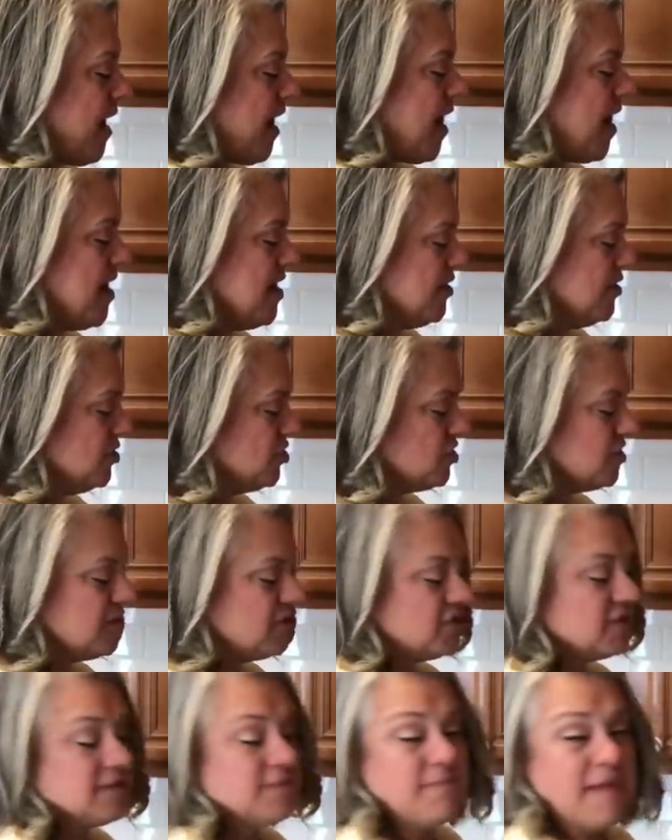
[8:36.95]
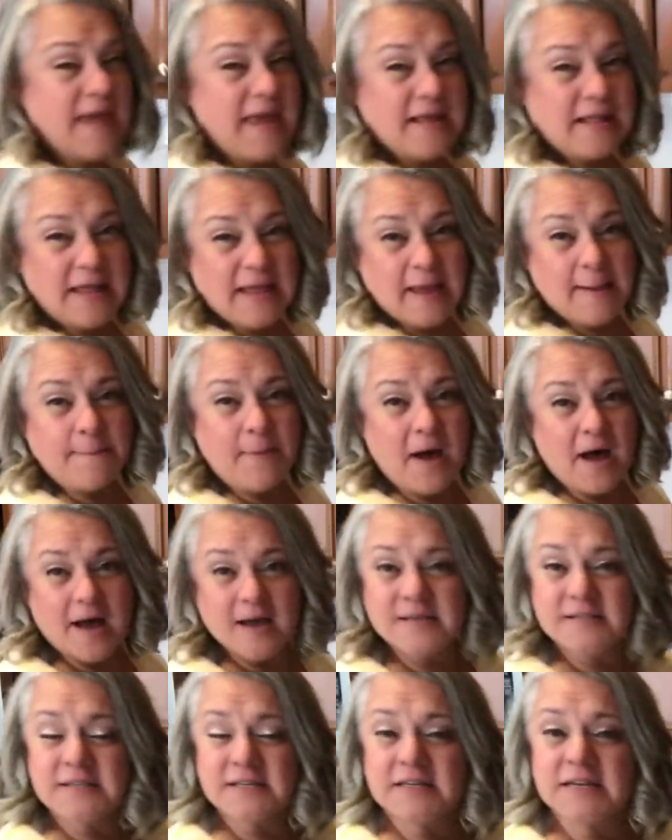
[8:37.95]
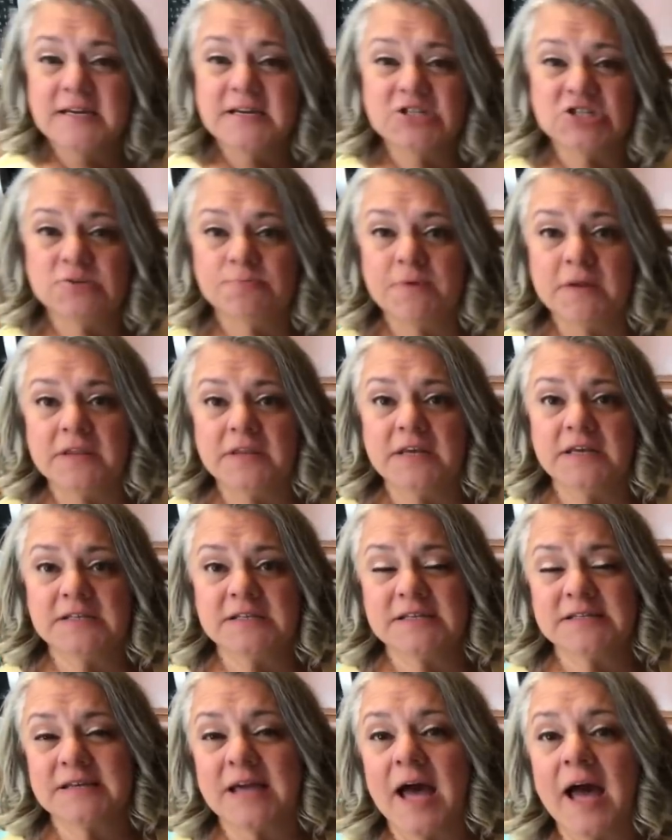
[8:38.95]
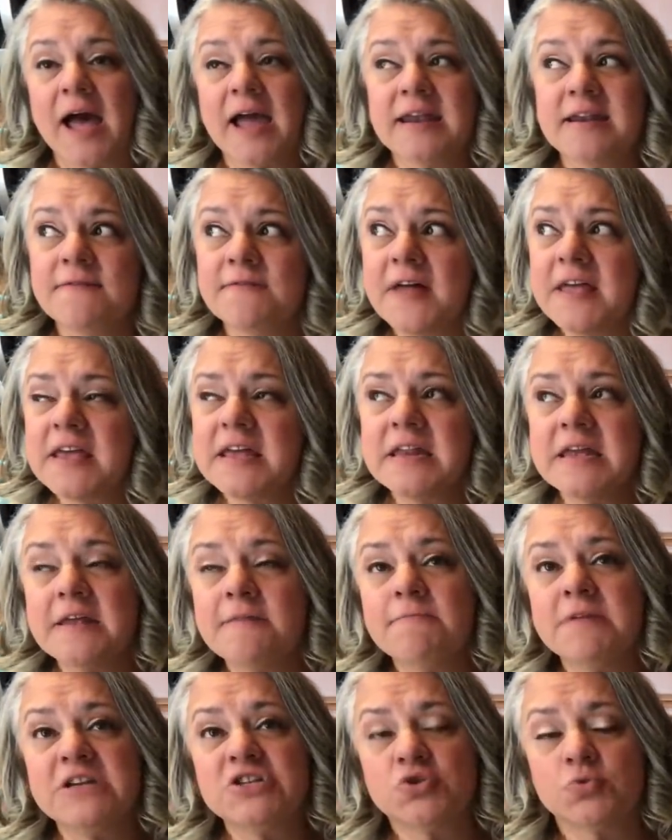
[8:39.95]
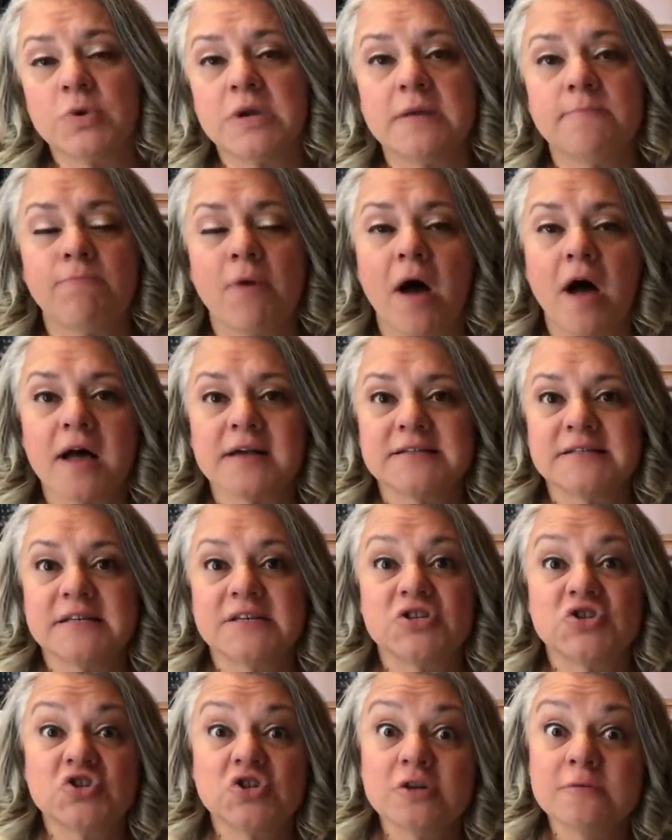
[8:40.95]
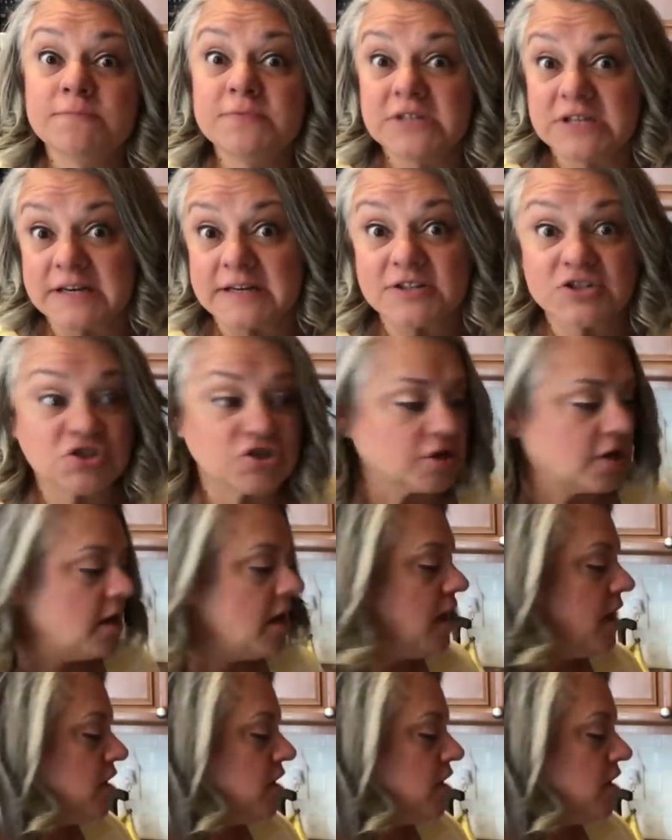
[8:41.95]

I usually just make like a pasta dish, but this is kind of like an in-between pasta soup dish.